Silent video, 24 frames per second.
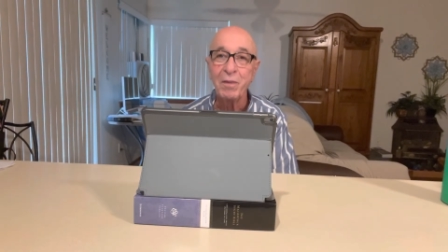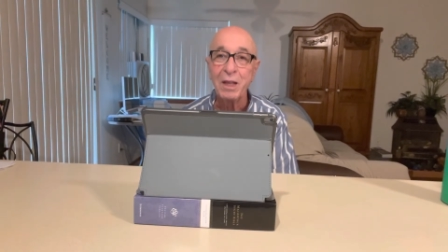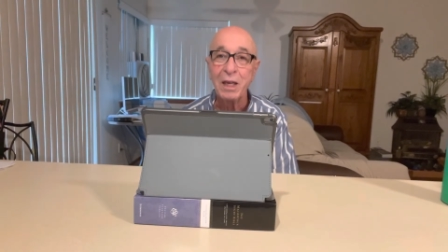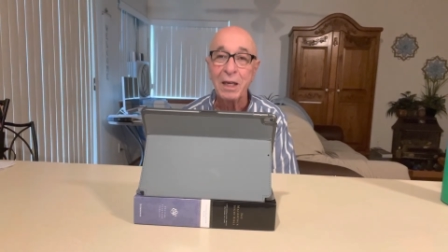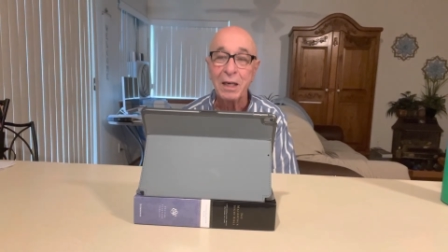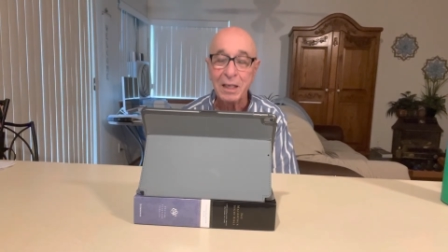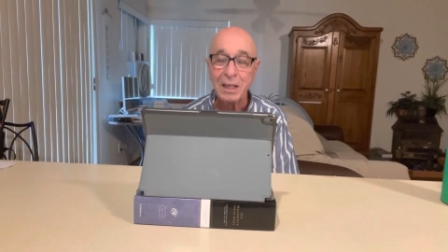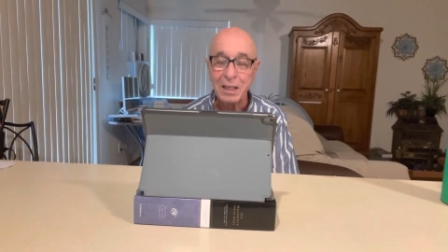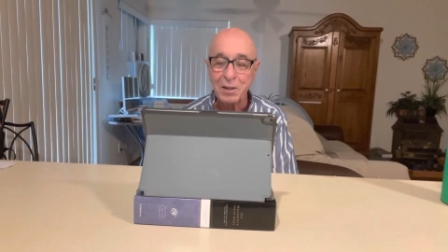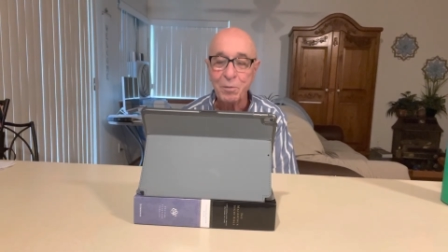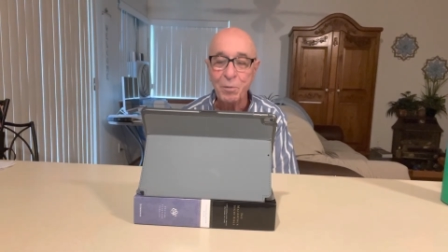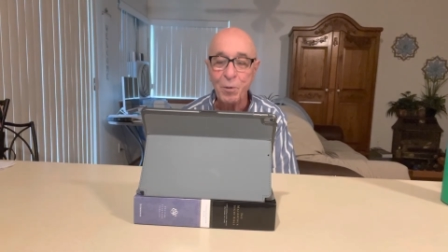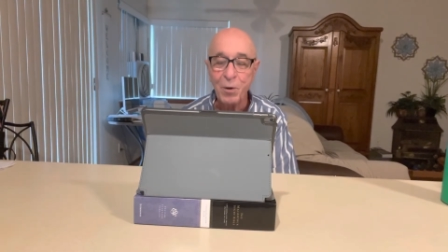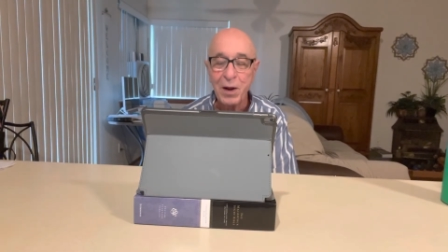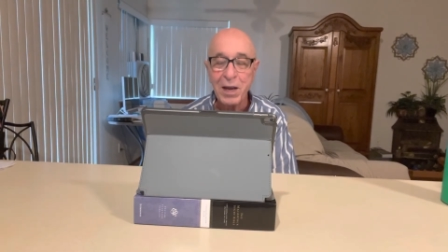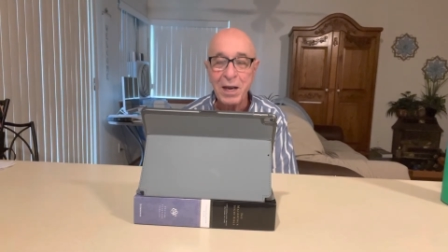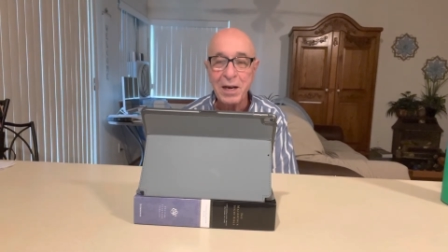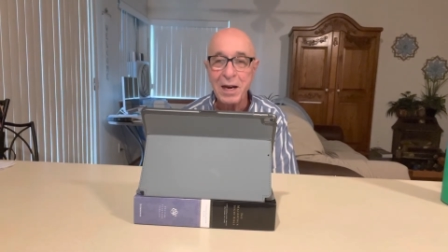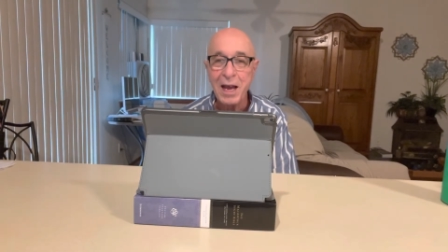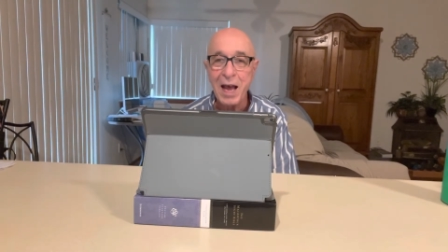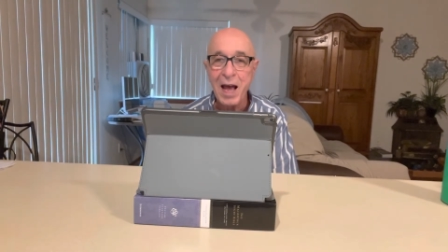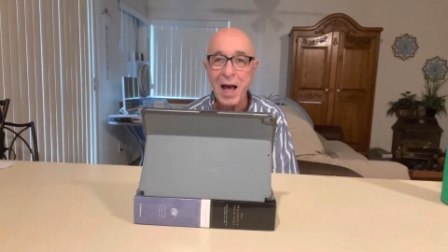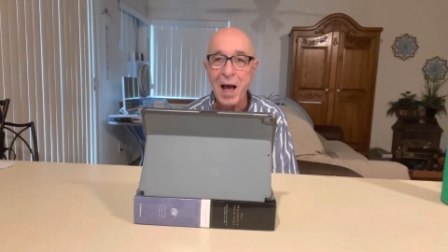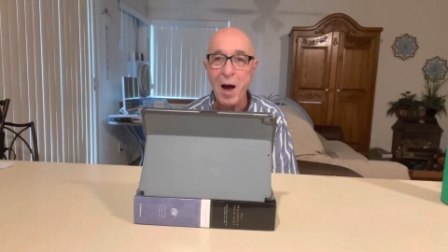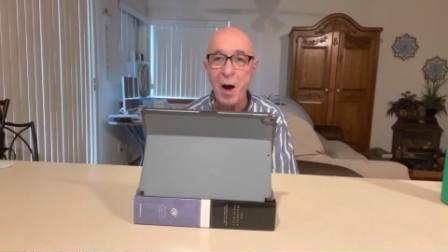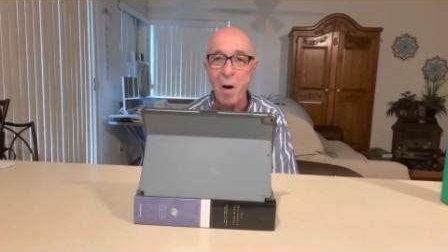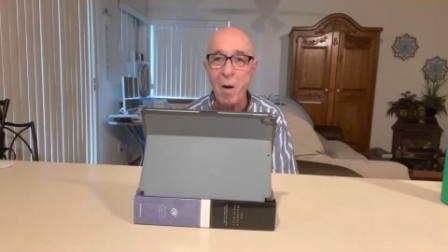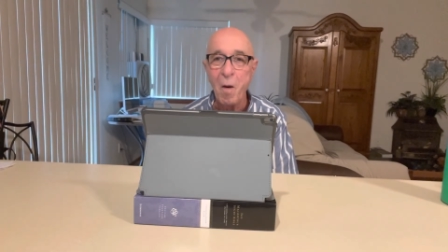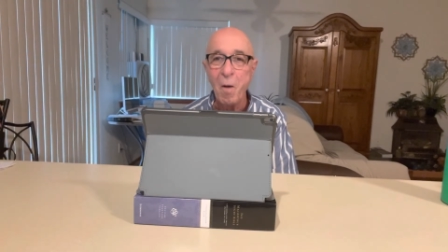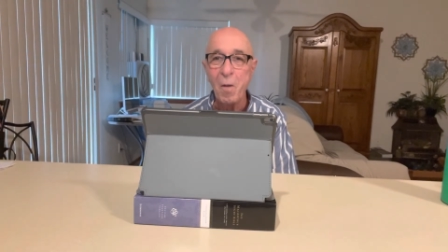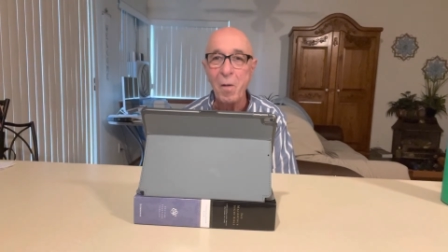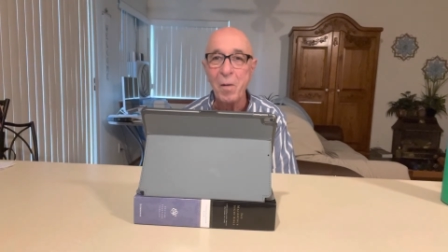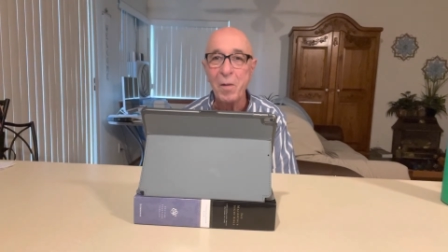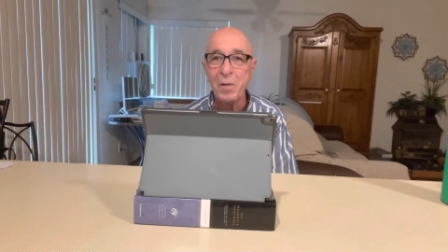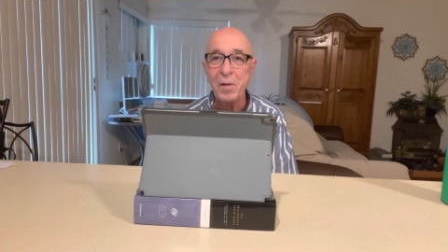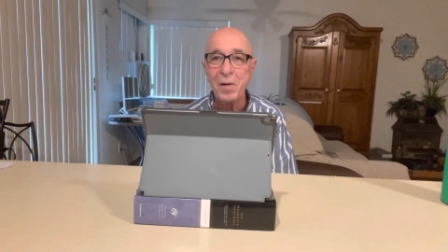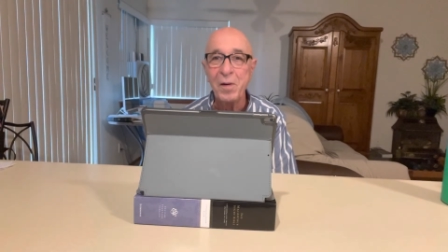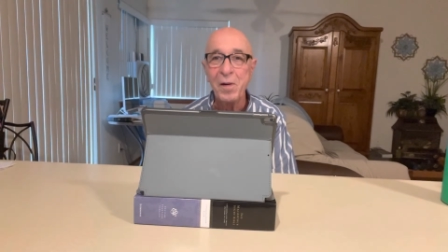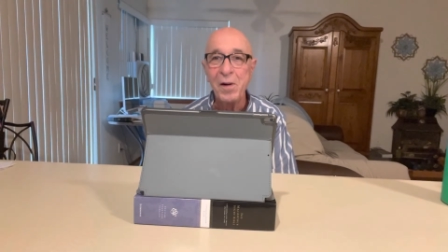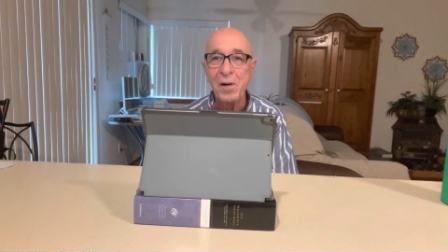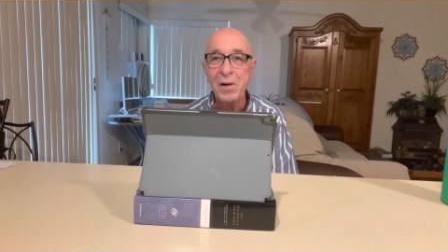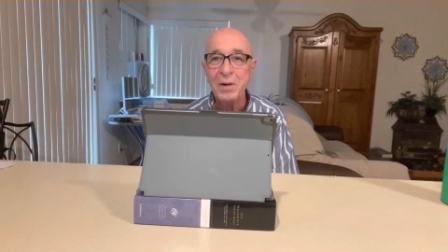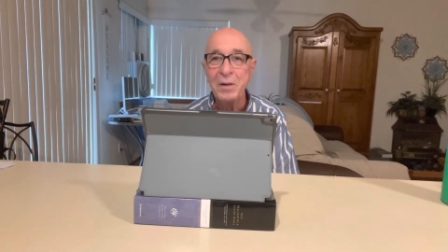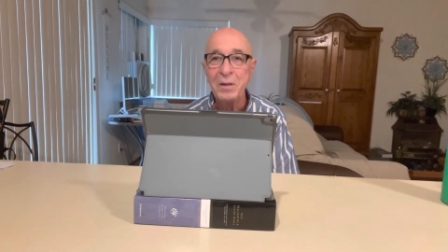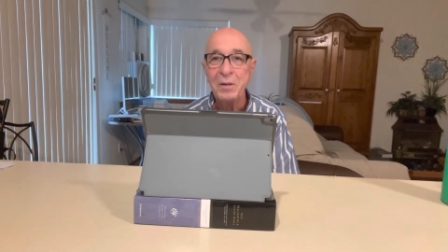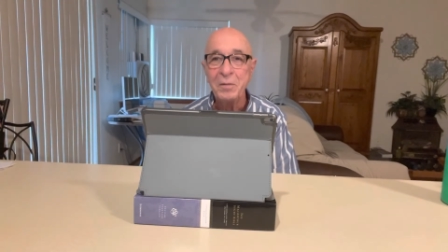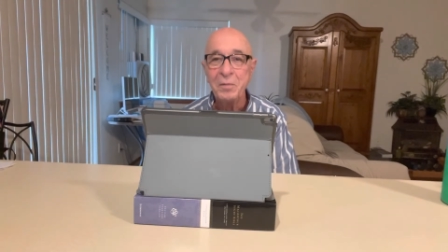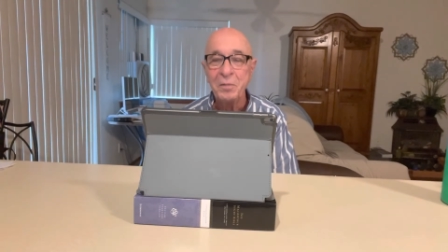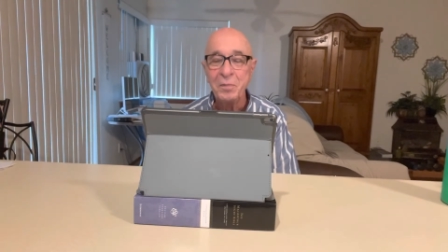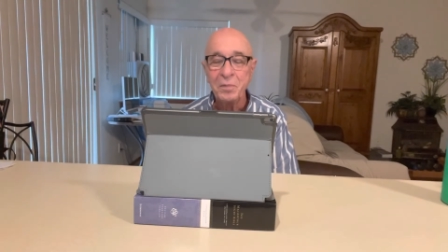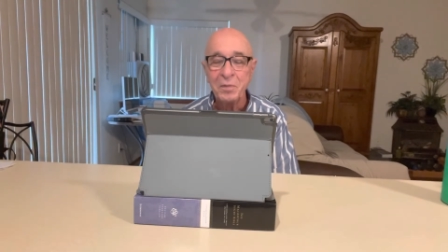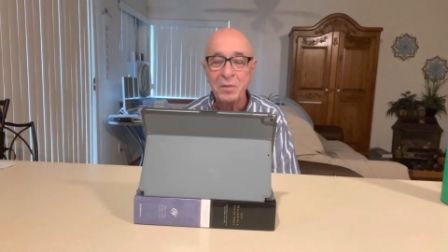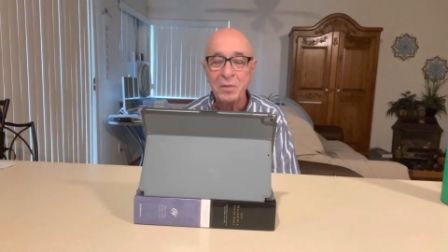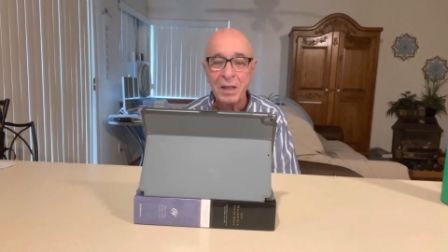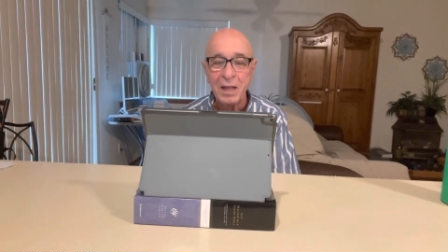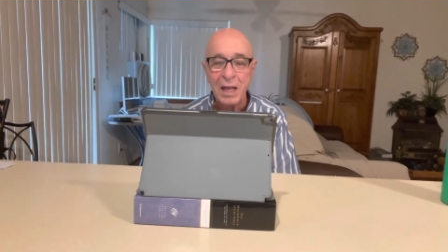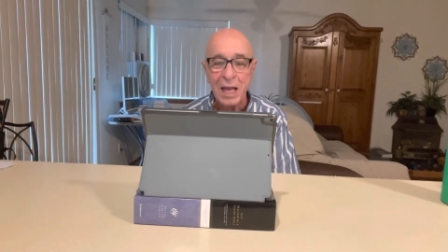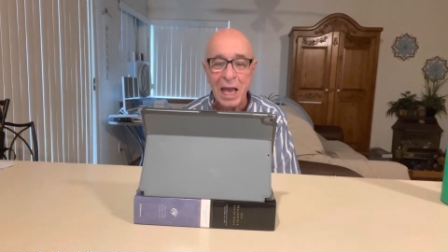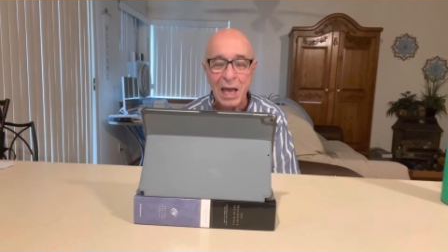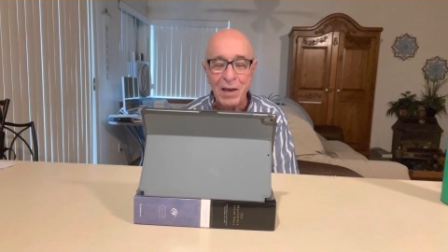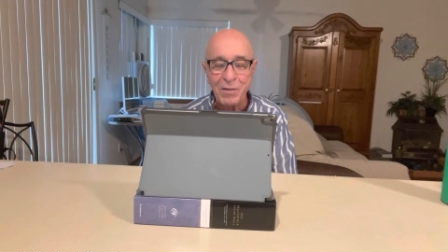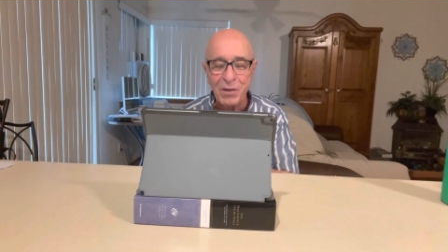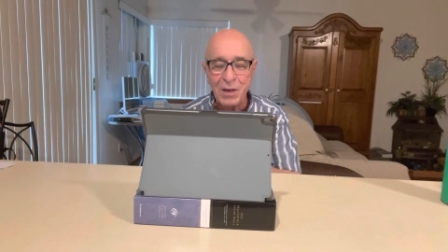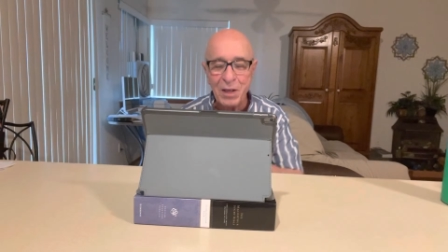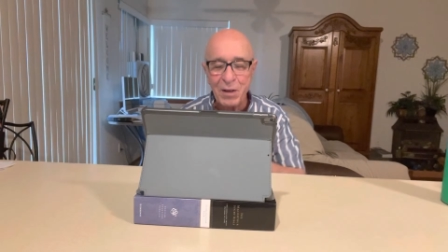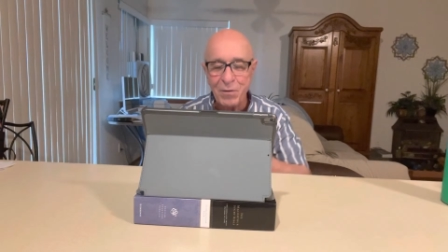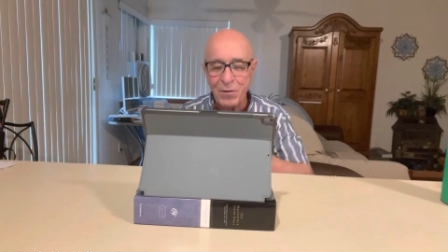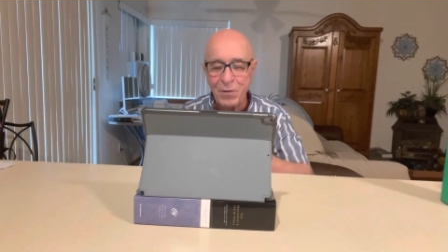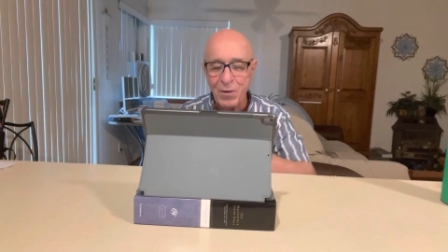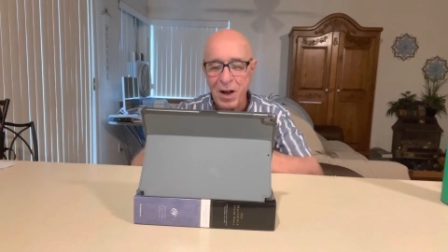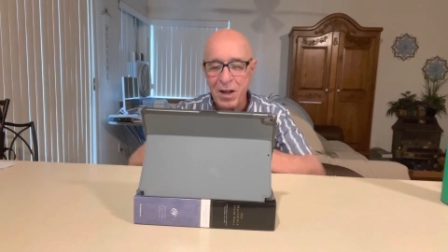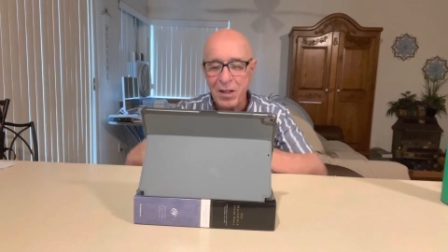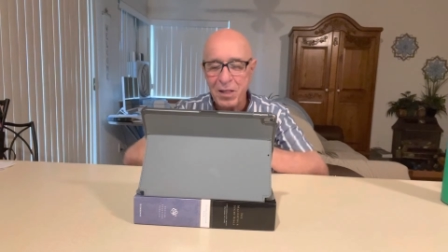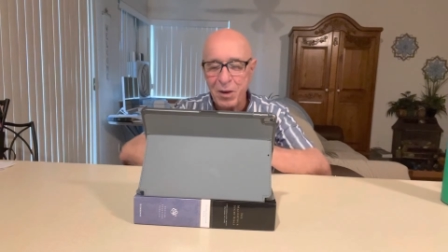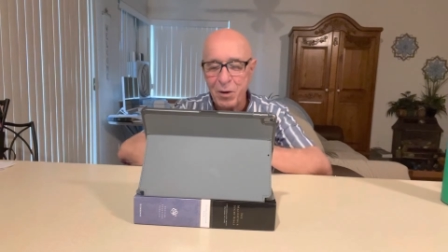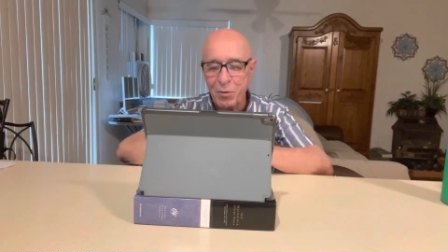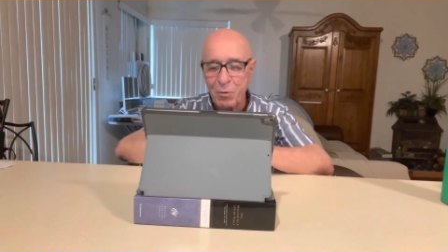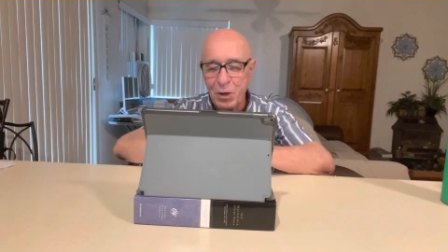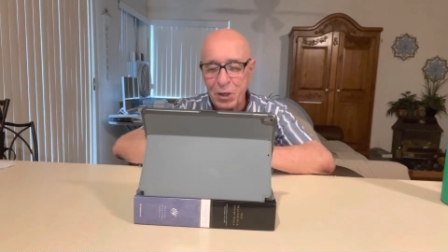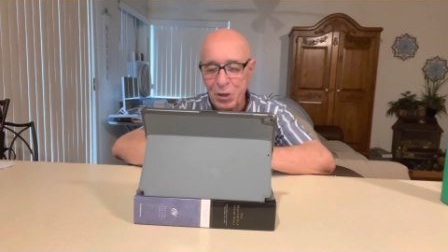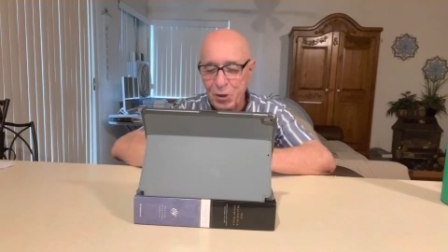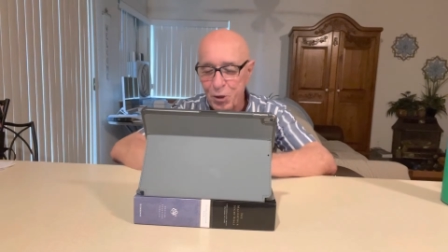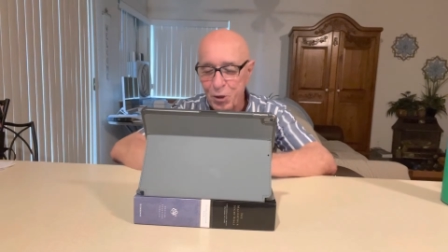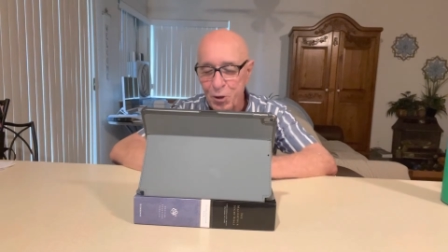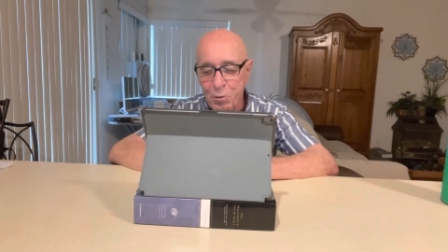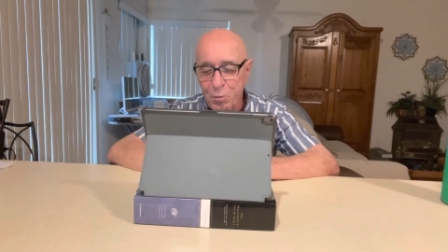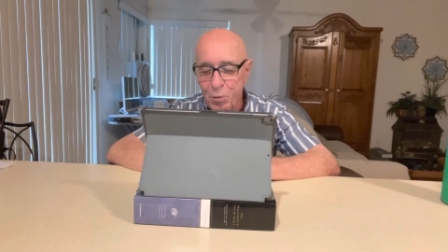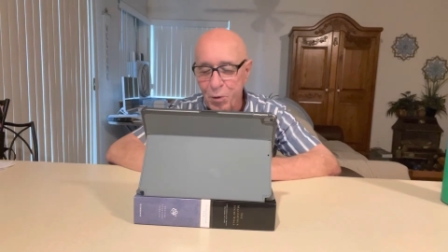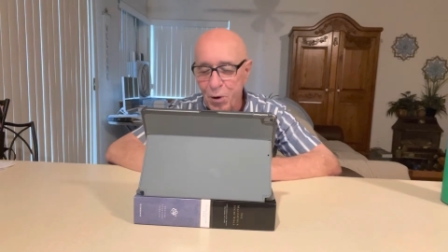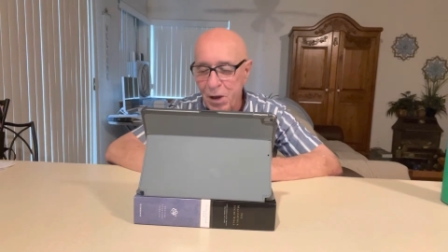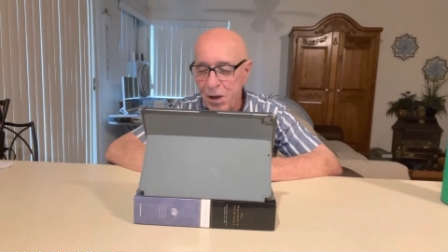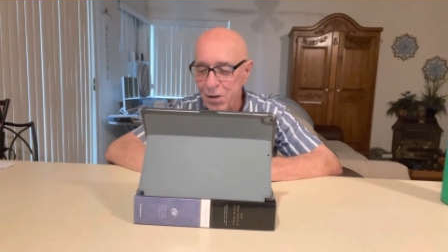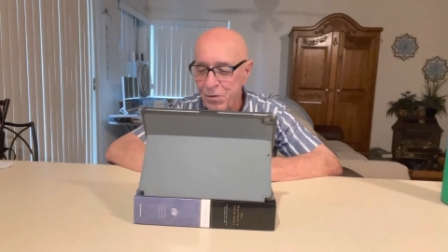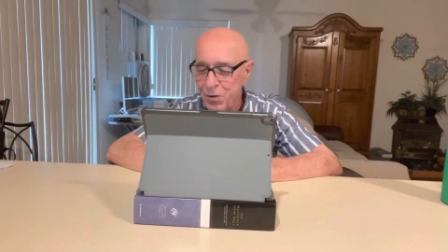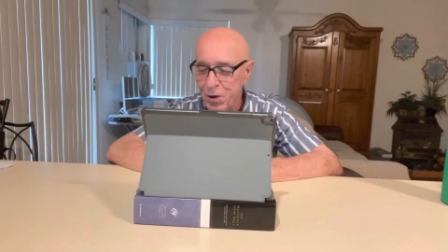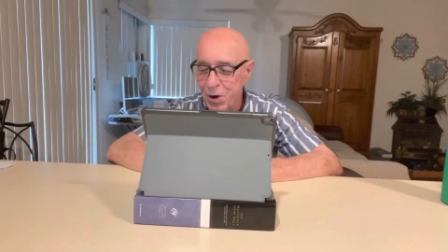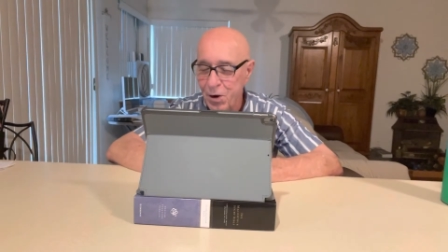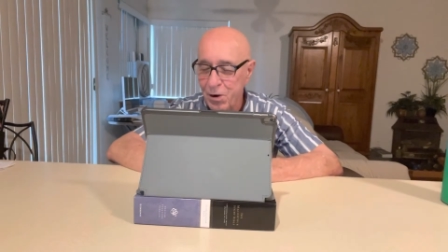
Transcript: Let's pray now. Heavenly Father, we do pray